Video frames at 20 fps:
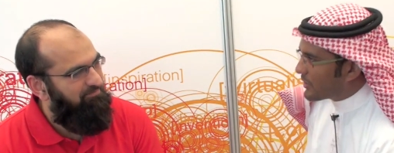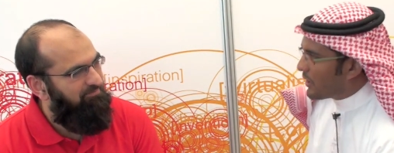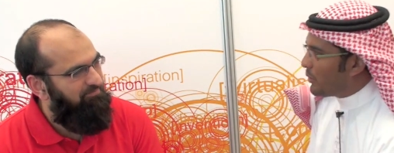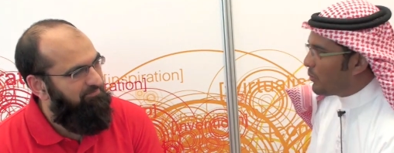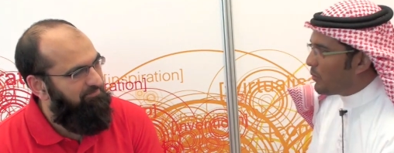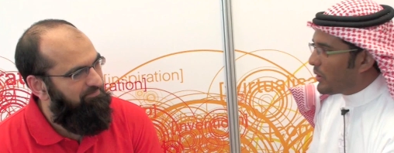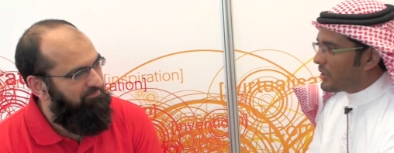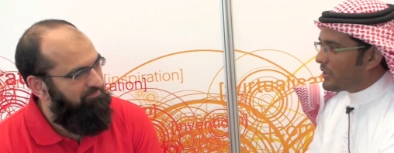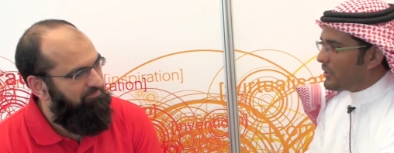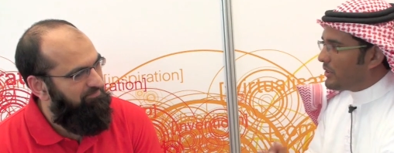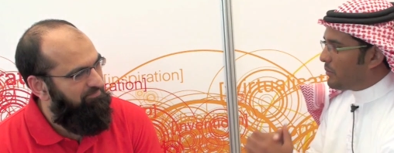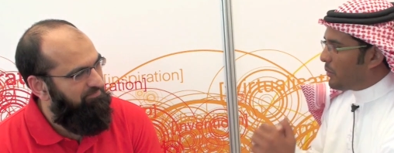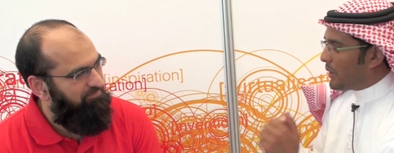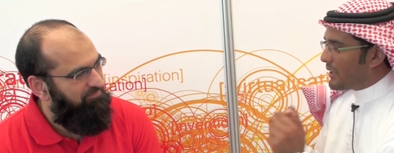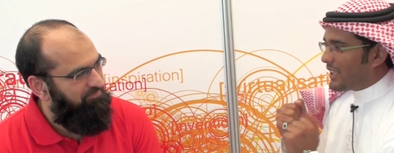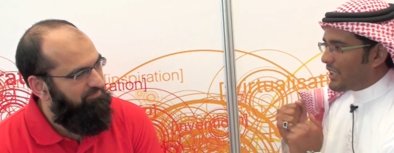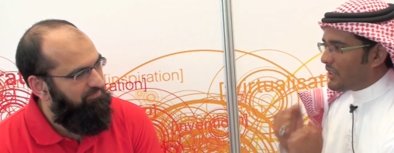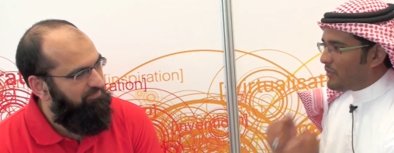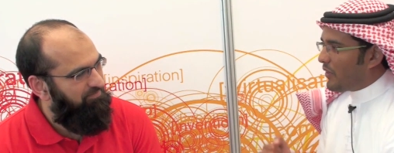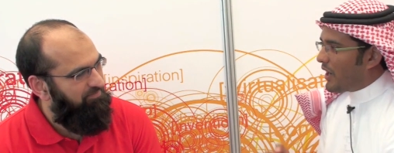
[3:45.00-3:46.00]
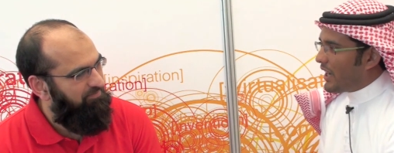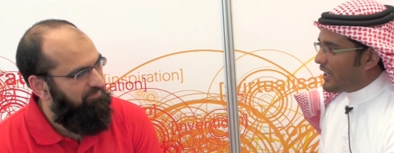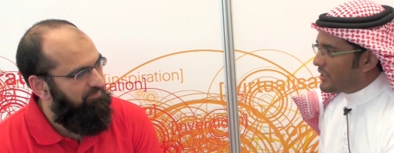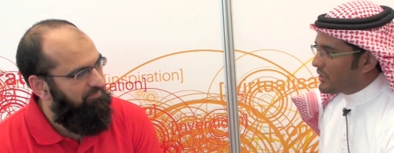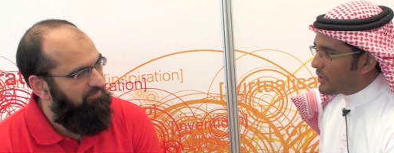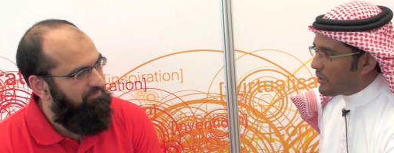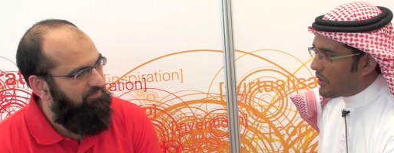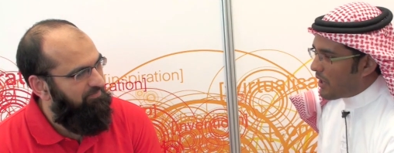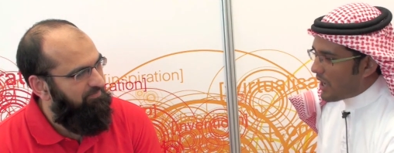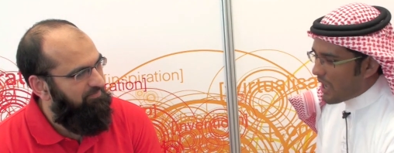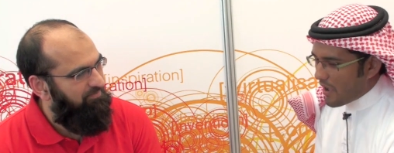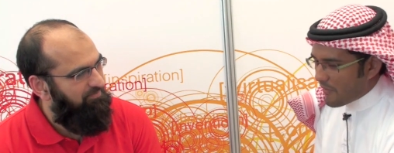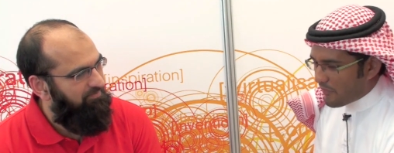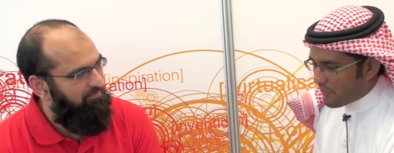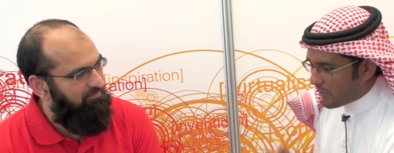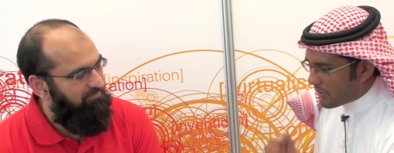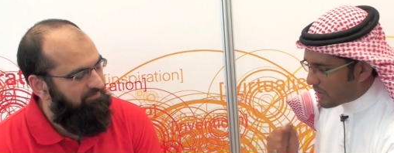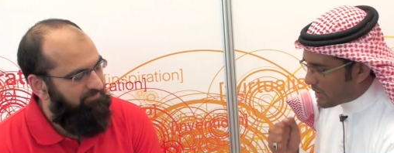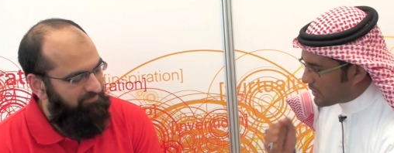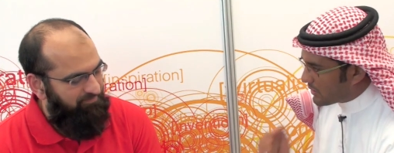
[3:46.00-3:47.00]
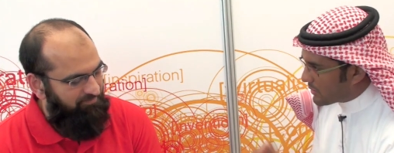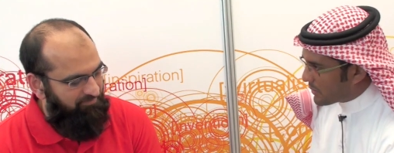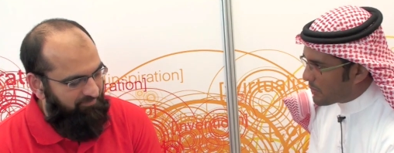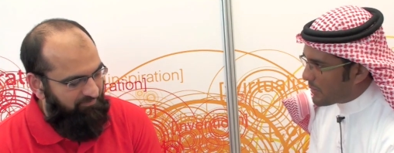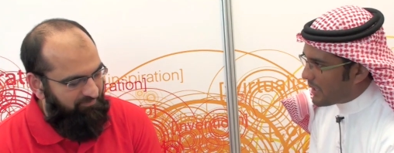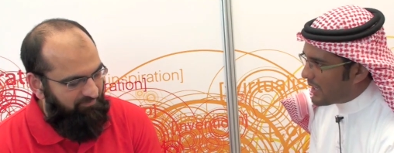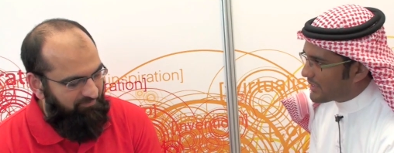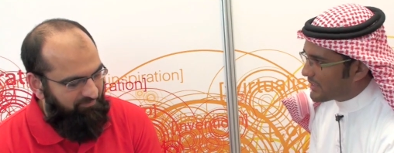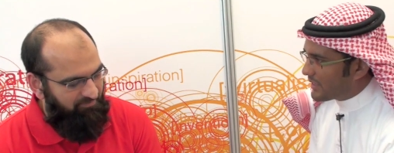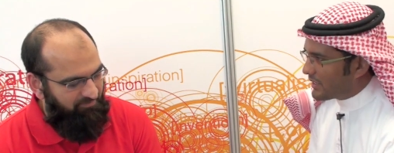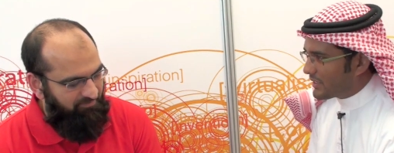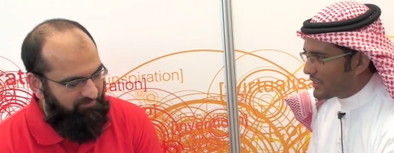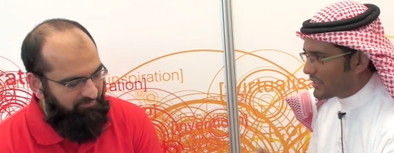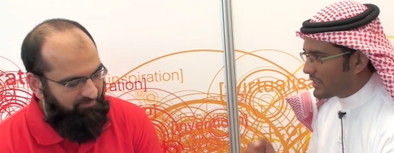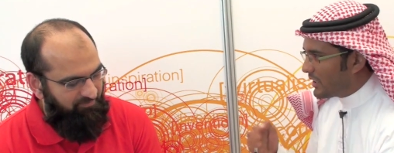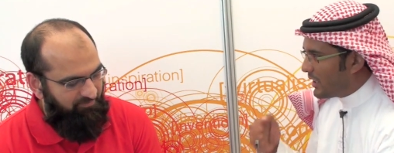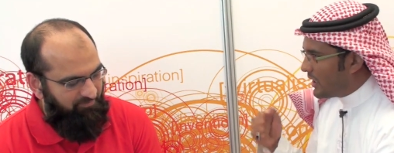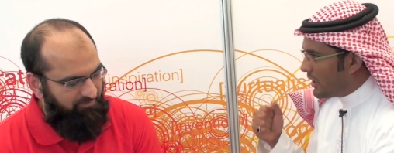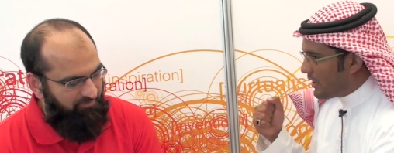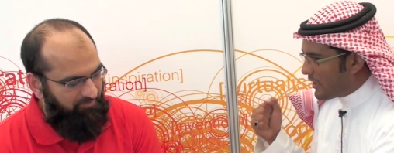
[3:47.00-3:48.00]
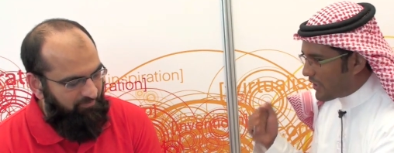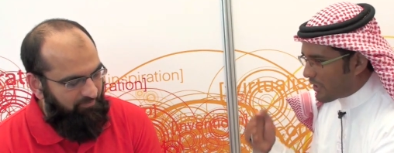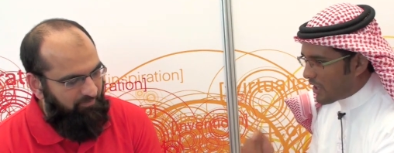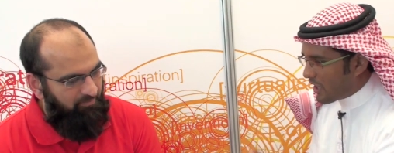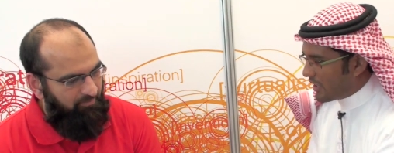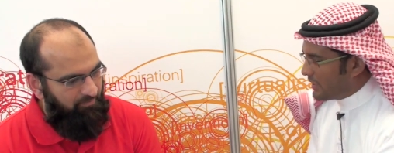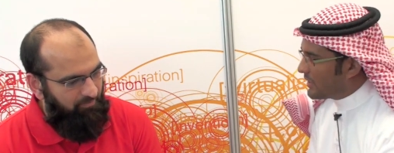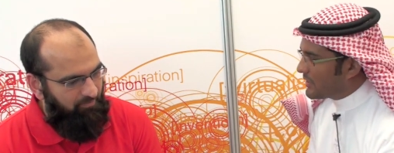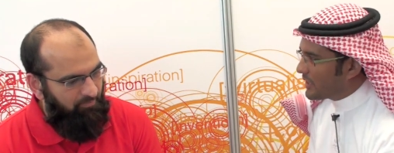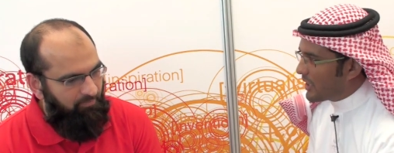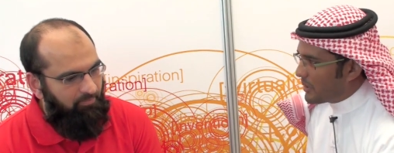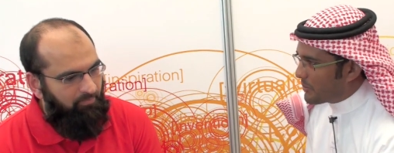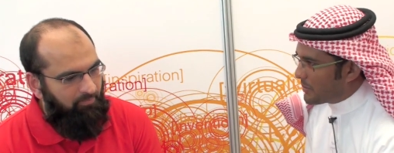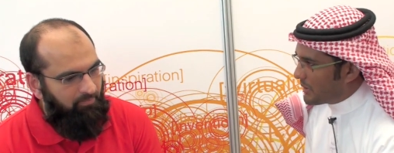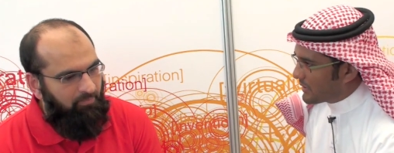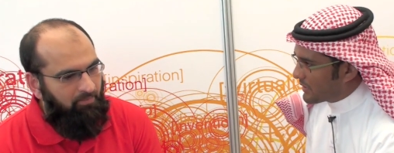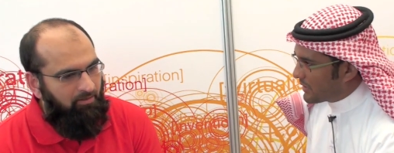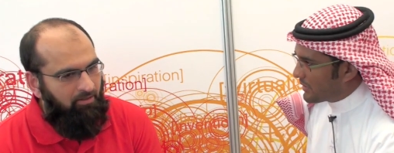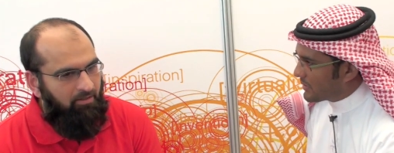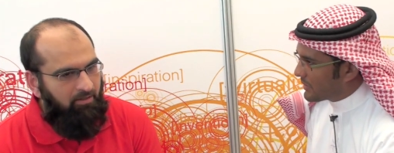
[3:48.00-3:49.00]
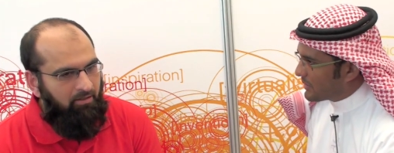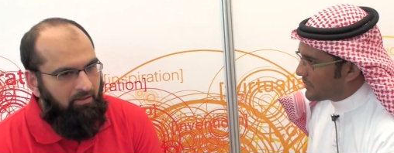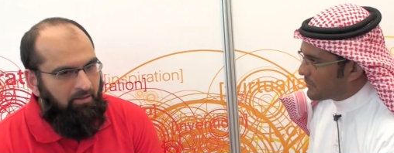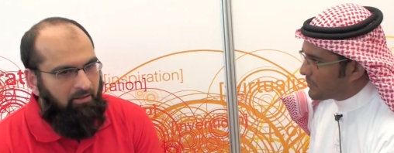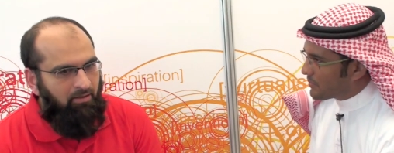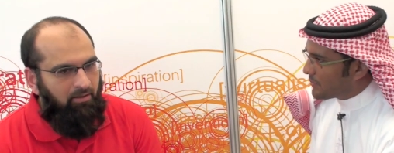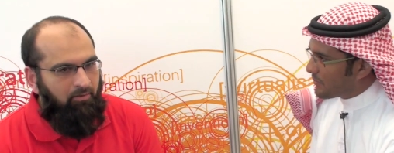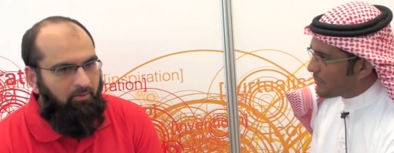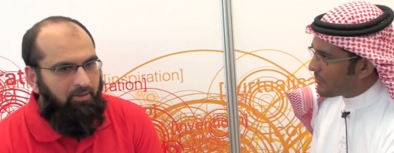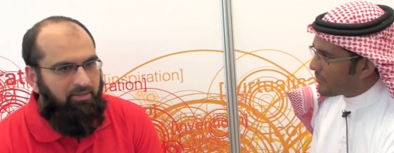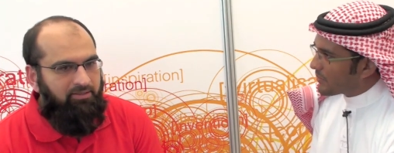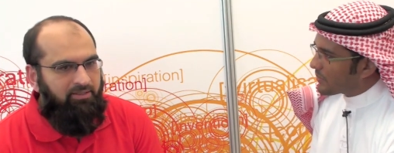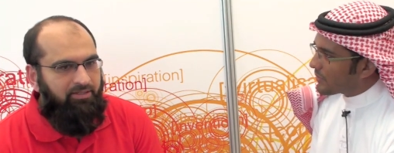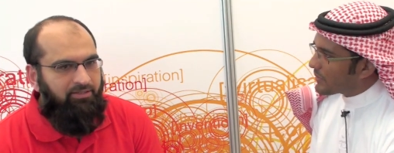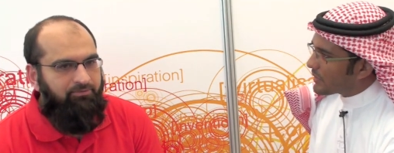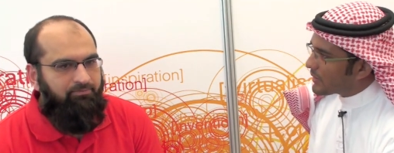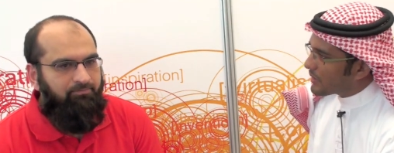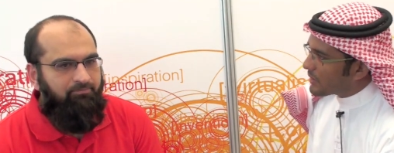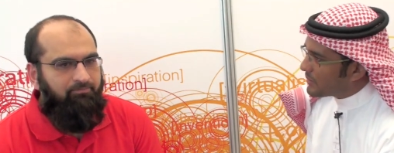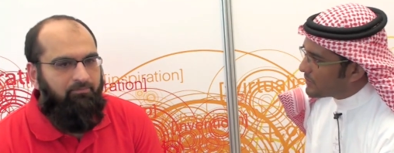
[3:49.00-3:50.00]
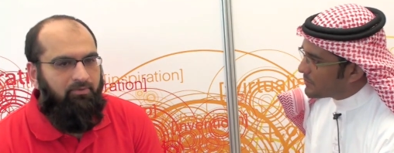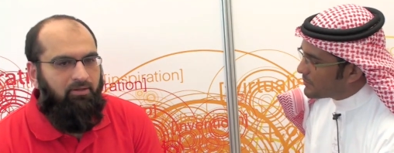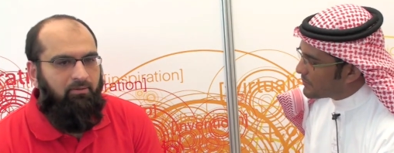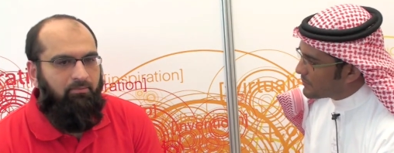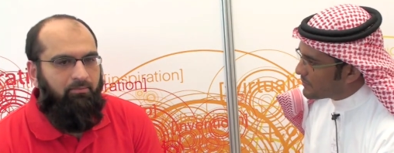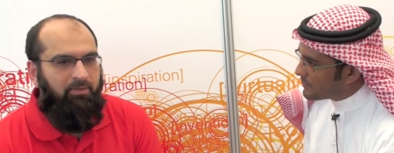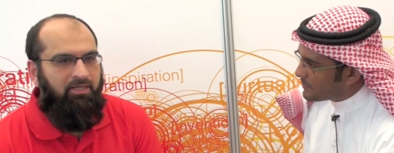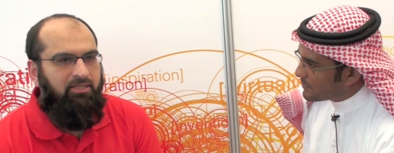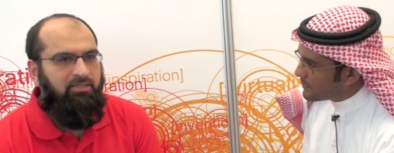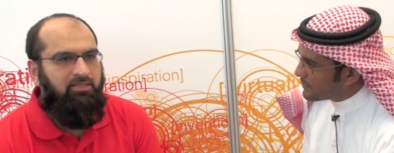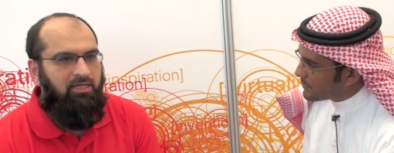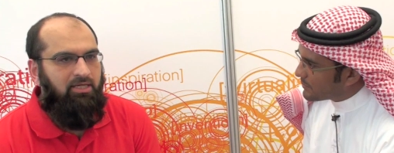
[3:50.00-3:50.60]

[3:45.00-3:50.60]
Speaker 1: So what, what advice do you have for enterprises regarding telepresence?
Speaker 2: Well, there are Many